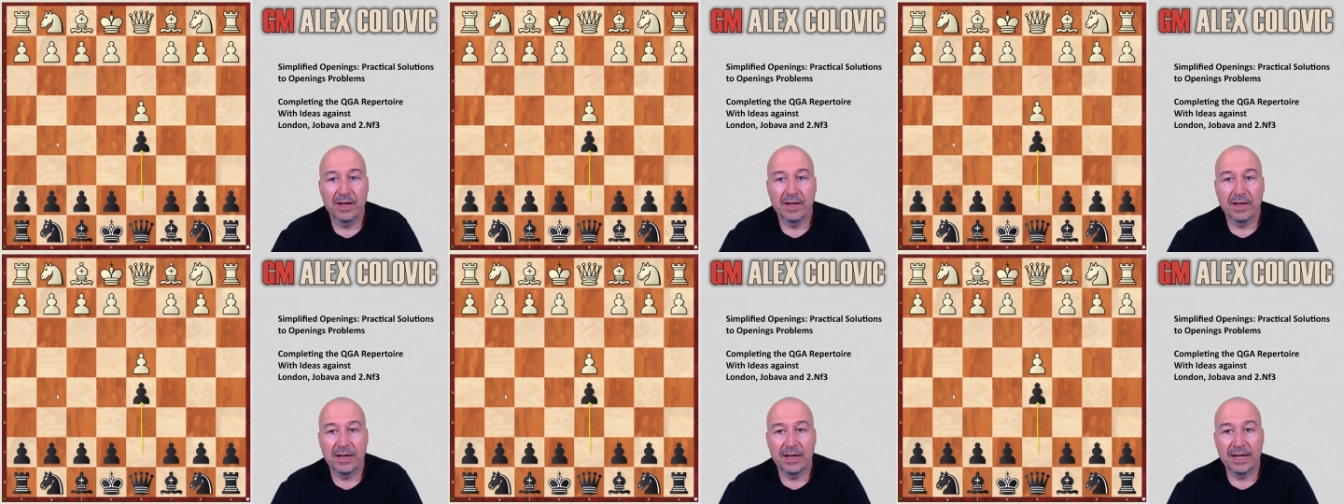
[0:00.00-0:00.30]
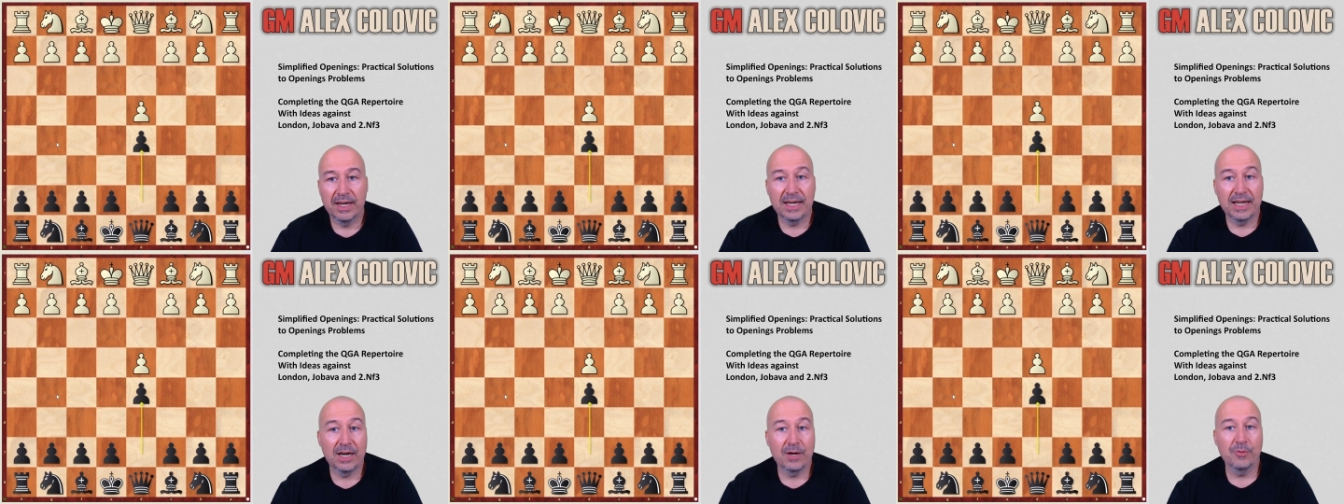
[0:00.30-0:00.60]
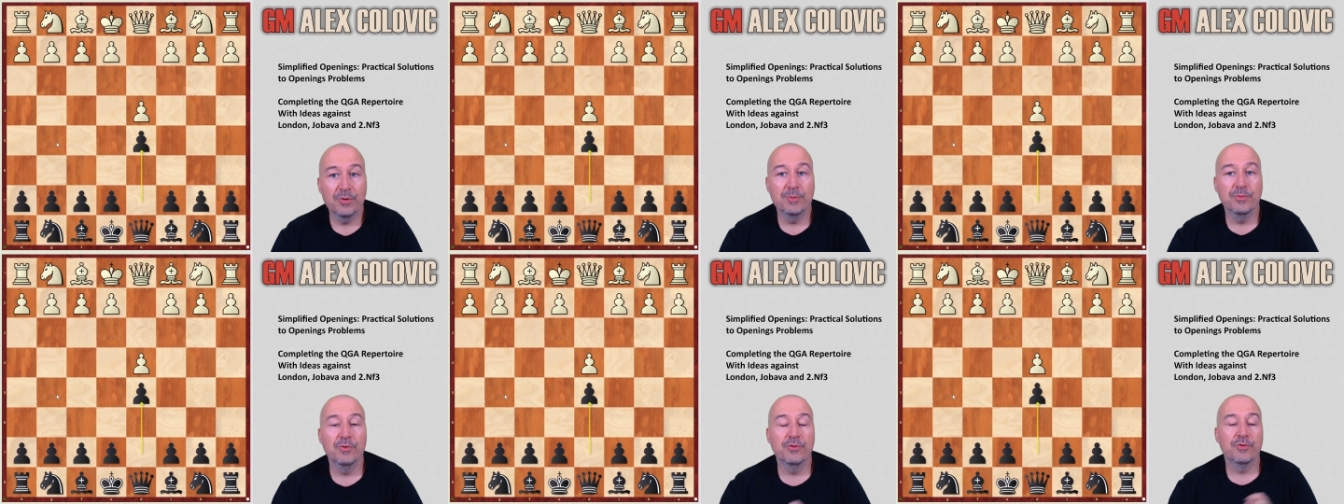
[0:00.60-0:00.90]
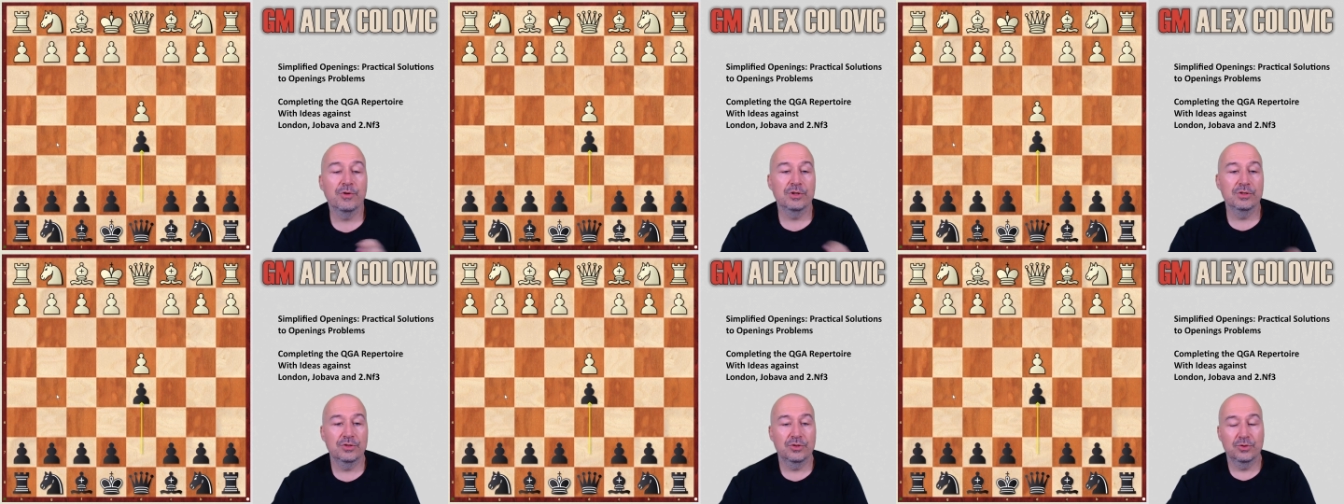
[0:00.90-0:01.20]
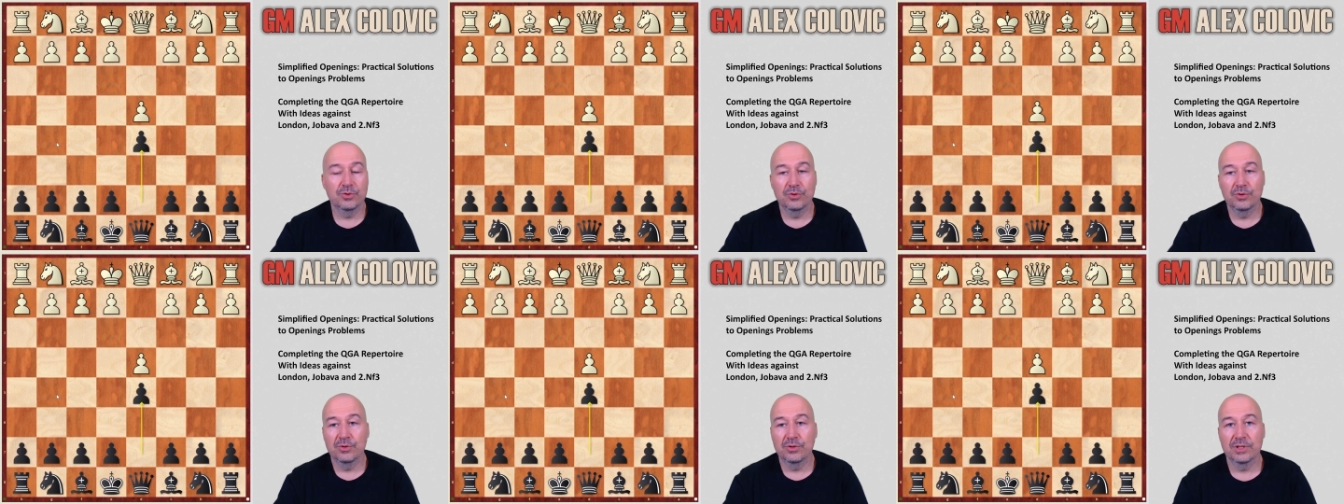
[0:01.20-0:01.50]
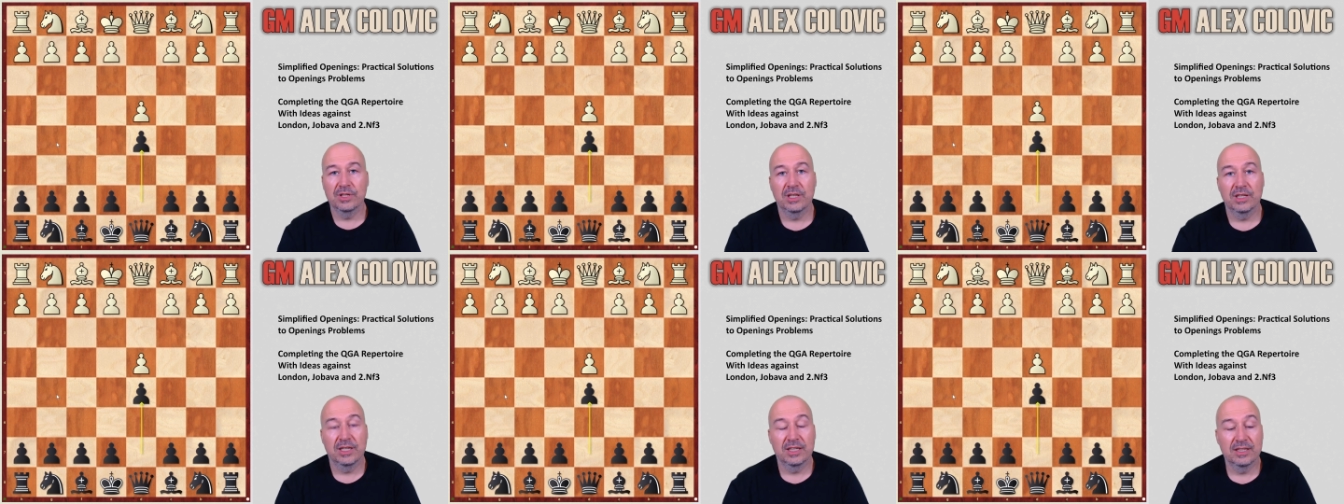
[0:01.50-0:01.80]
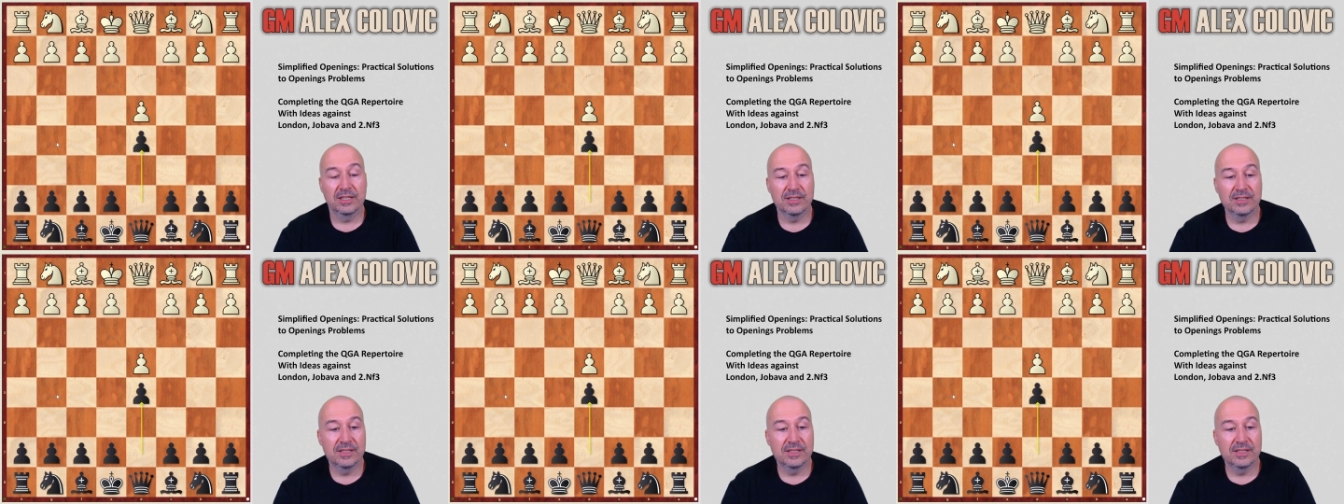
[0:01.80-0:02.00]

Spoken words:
And now we move on to the London